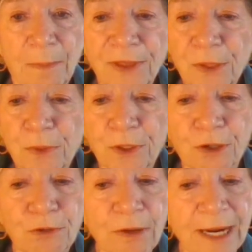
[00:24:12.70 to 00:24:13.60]
But they were
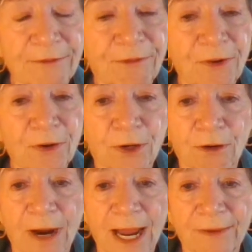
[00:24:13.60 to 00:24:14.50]
great well,
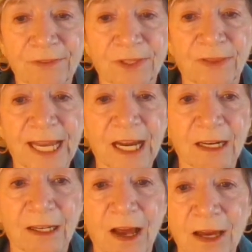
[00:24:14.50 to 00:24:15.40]
photographs, I, and they, they,
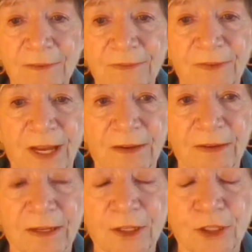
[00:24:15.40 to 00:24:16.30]
got a lot if of they
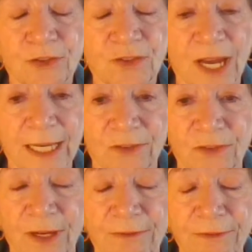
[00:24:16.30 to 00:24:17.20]
had con- if, if